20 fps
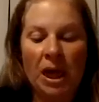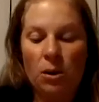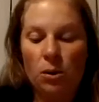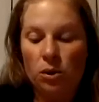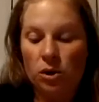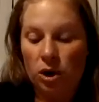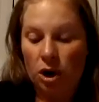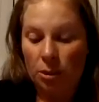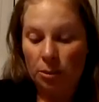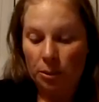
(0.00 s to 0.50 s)

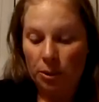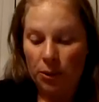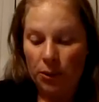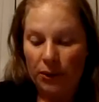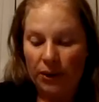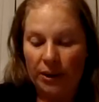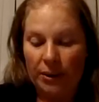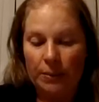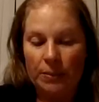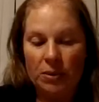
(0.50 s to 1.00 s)
Well, in our
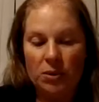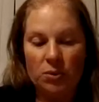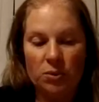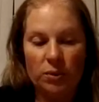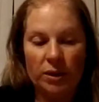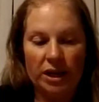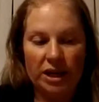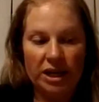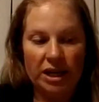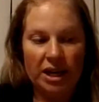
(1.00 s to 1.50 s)
program,
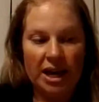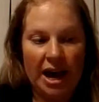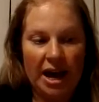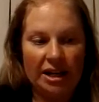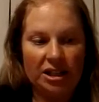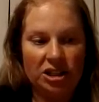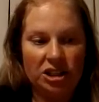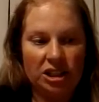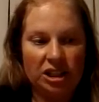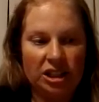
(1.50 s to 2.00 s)
we
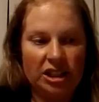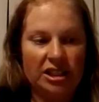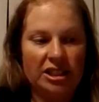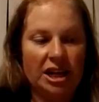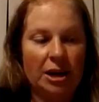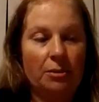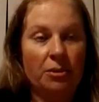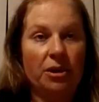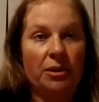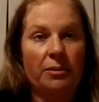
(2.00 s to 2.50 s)
actually,
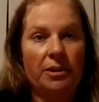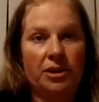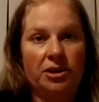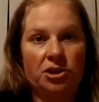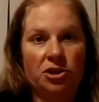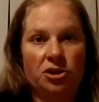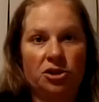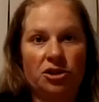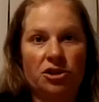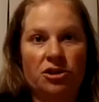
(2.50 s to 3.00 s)
anytime we
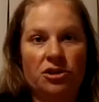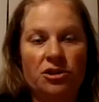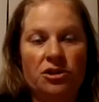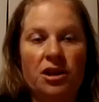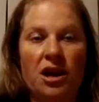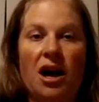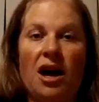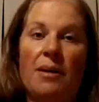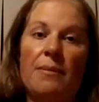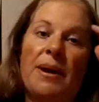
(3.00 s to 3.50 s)
administer
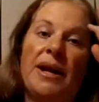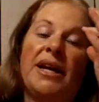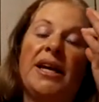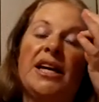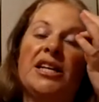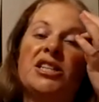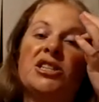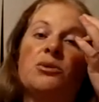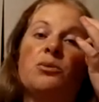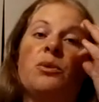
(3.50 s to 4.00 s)

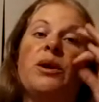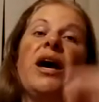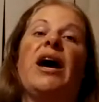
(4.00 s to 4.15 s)
medication, we